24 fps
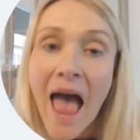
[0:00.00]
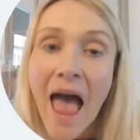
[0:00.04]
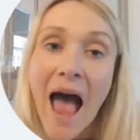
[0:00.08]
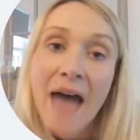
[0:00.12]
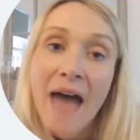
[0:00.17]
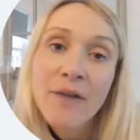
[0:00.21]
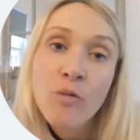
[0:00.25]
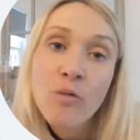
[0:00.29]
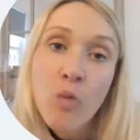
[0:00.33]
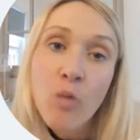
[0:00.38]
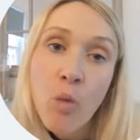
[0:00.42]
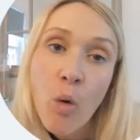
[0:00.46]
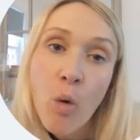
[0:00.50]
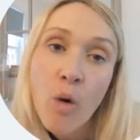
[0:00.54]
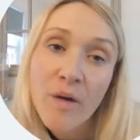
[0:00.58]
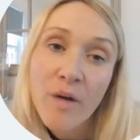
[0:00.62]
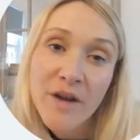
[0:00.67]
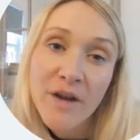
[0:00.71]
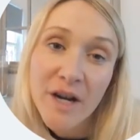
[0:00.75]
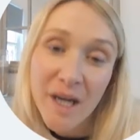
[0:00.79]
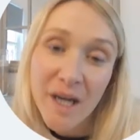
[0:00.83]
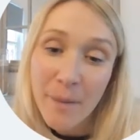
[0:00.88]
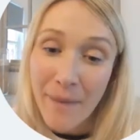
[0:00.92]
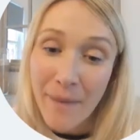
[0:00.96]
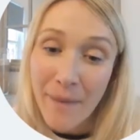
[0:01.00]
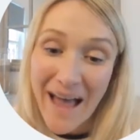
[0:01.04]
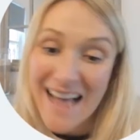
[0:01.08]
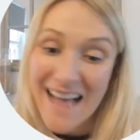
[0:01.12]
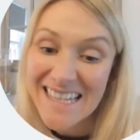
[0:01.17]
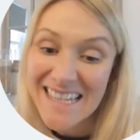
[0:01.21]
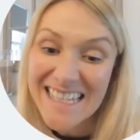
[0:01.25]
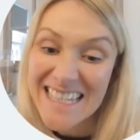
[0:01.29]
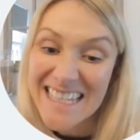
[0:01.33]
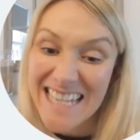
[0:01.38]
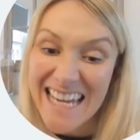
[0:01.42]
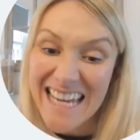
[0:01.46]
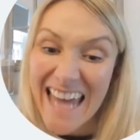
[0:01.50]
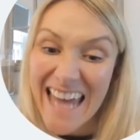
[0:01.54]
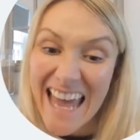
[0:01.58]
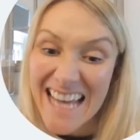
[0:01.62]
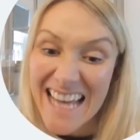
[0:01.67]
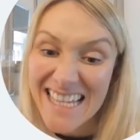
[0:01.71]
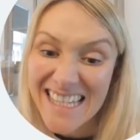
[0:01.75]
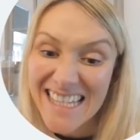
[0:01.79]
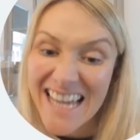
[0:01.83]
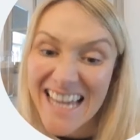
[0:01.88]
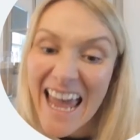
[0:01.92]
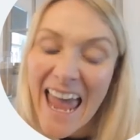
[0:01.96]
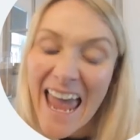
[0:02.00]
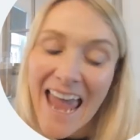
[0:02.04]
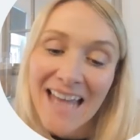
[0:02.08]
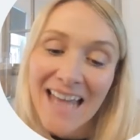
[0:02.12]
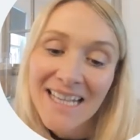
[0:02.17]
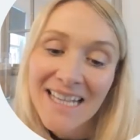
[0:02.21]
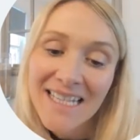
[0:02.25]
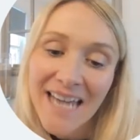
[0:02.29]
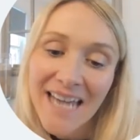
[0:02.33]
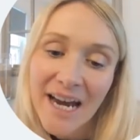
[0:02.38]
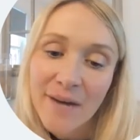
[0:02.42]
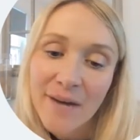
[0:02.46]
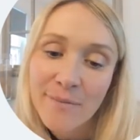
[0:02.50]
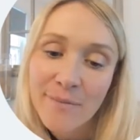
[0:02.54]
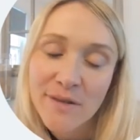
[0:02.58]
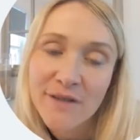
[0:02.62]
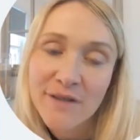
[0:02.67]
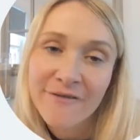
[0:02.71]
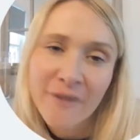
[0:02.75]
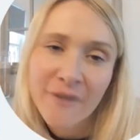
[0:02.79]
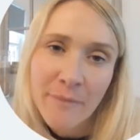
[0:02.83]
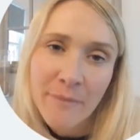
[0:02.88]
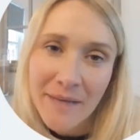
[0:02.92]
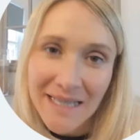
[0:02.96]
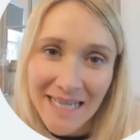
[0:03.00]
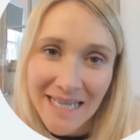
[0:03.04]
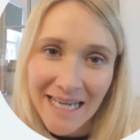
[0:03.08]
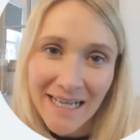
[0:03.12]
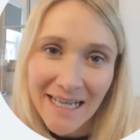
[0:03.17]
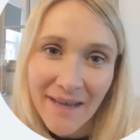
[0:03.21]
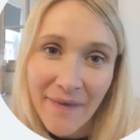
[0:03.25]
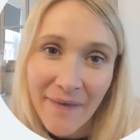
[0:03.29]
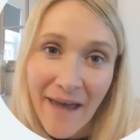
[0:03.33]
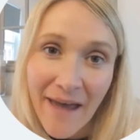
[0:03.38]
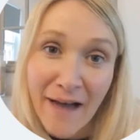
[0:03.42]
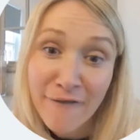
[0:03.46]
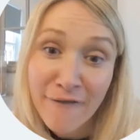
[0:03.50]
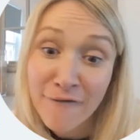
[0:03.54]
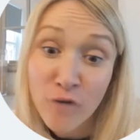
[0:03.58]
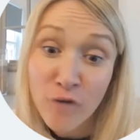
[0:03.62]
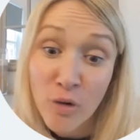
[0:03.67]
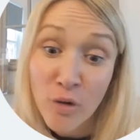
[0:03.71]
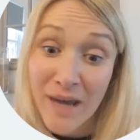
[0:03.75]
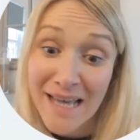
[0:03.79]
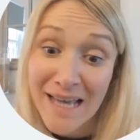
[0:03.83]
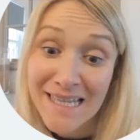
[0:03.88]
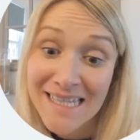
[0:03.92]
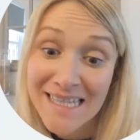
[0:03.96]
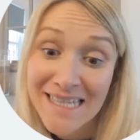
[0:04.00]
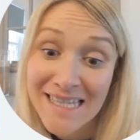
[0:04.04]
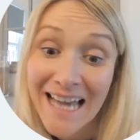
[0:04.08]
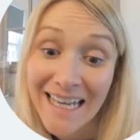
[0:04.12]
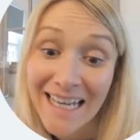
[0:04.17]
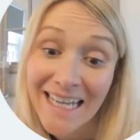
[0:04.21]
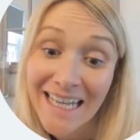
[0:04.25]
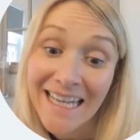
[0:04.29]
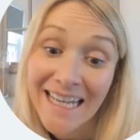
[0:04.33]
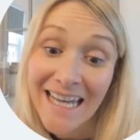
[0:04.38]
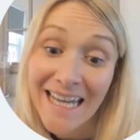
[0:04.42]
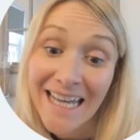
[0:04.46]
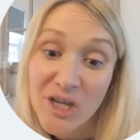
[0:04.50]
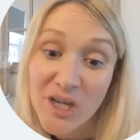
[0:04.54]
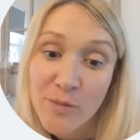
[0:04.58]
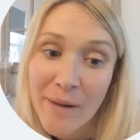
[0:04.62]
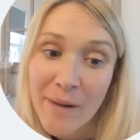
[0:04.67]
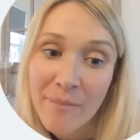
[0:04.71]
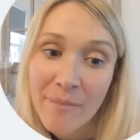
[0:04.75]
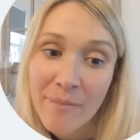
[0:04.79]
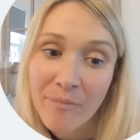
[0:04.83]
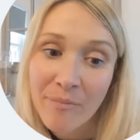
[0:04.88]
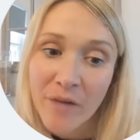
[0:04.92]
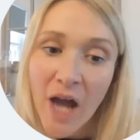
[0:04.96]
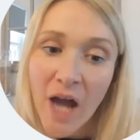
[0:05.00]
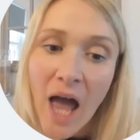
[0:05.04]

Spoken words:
and what their capacity is in terms of for maintaining that focus and engagement.